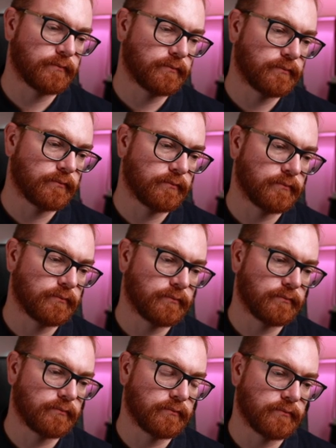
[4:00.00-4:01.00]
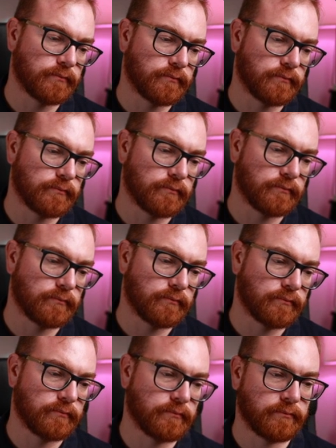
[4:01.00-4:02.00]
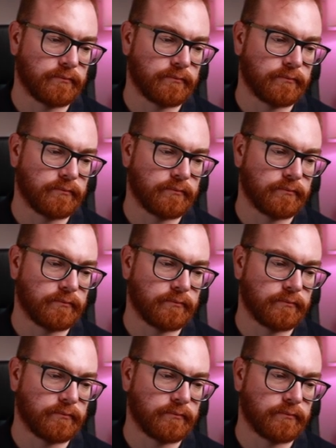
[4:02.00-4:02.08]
[no speech]